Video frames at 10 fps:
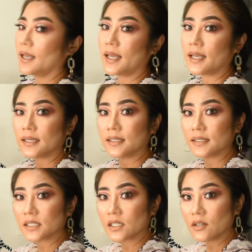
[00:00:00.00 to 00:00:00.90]

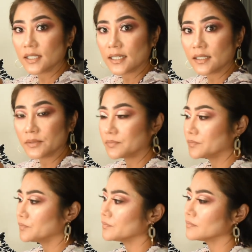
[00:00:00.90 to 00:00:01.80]
And it's got
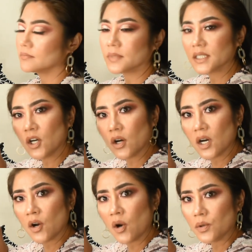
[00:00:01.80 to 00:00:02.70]
a
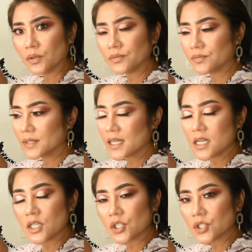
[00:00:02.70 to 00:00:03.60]
hole,
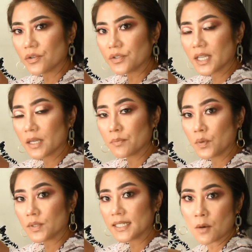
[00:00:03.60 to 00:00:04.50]
so you can
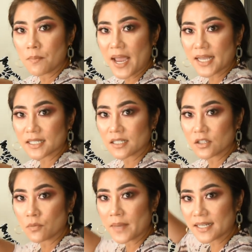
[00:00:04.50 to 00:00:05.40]
put a base
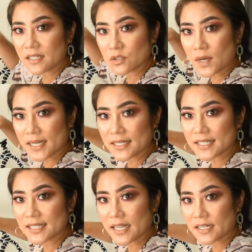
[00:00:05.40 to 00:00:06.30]
to make this one
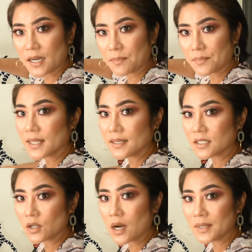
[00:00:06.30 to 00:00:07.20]
stand up.
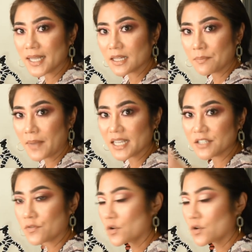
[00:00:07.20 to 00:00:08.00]
So I will get the base